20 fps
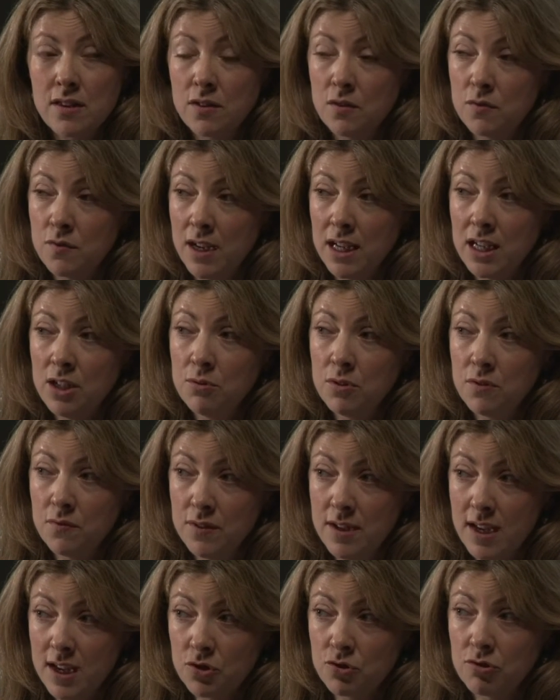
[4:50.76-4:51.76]
value of
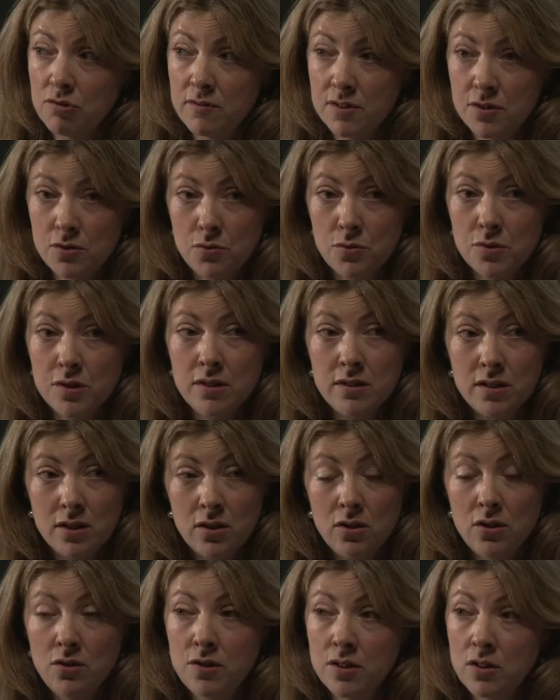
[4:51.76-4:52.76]
natural resources,
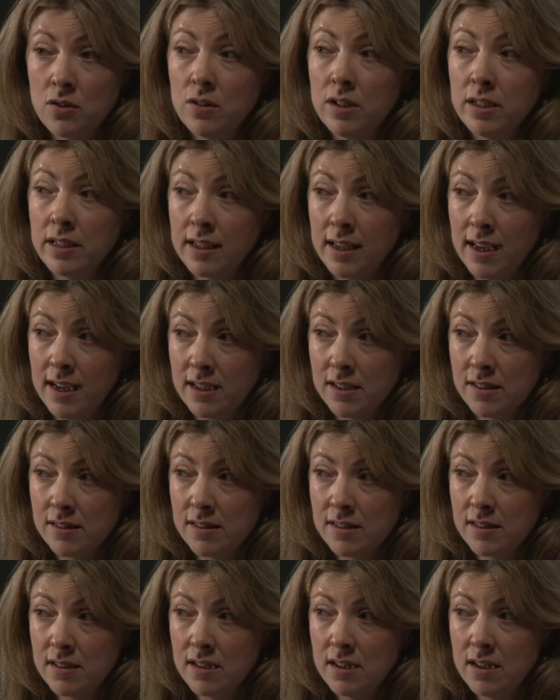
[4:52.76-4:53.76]
including oil and
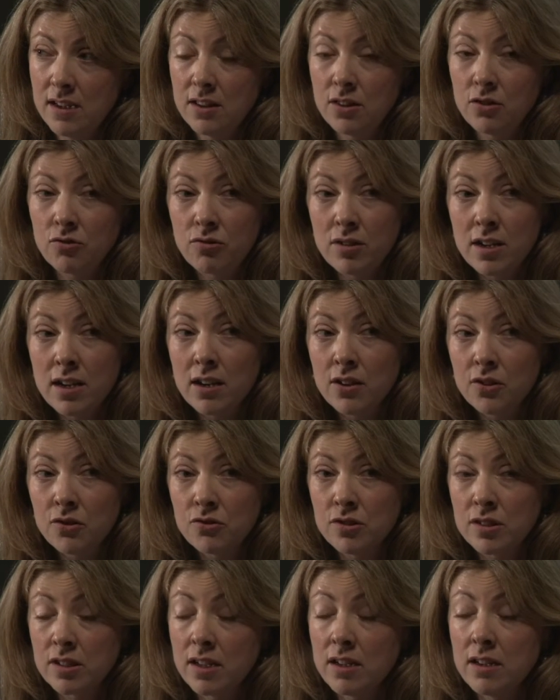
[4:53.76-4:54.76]
gas,
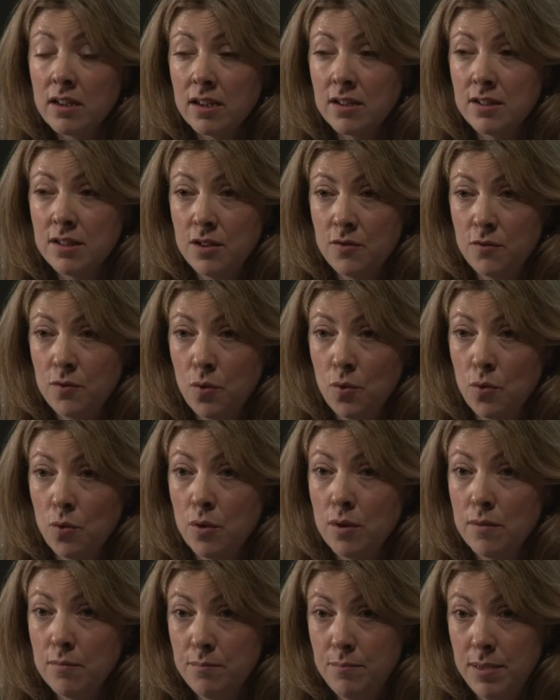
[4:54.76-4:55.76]
394
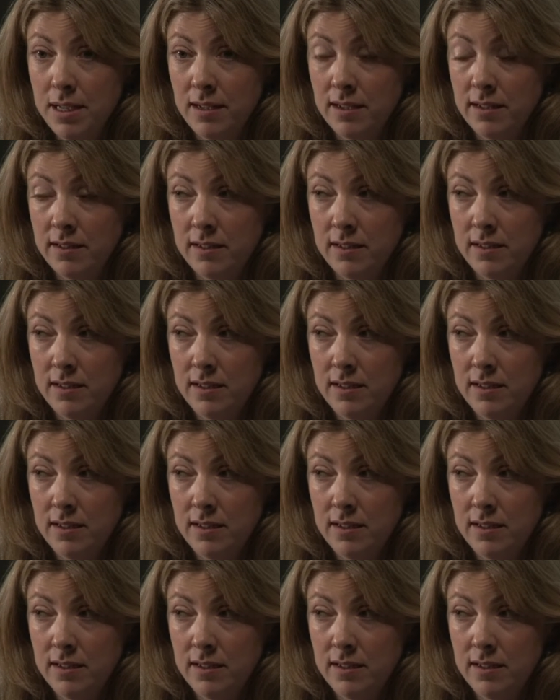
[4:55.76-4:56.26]
billion.